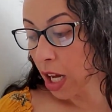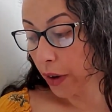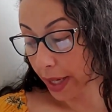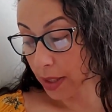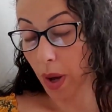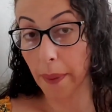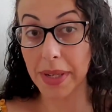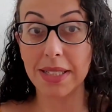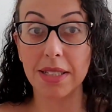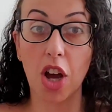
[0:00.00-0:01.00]
Okay, so I
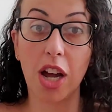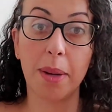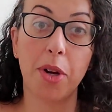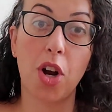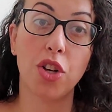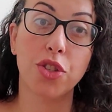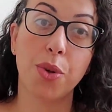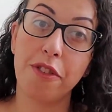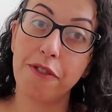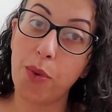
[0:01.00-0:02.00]
wanted to talk about also
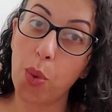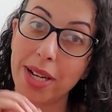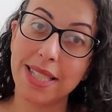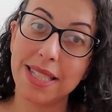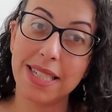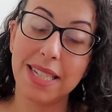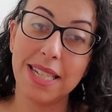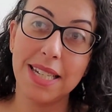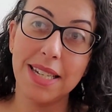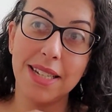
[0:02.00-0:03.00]
the
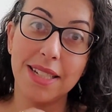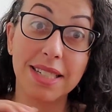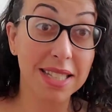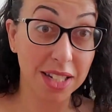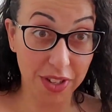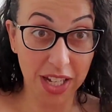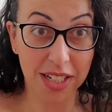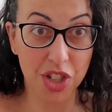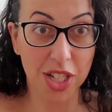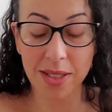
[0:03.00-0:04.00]
foreseen
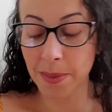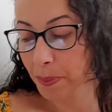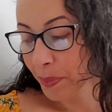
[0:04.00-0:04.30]
disadvantages.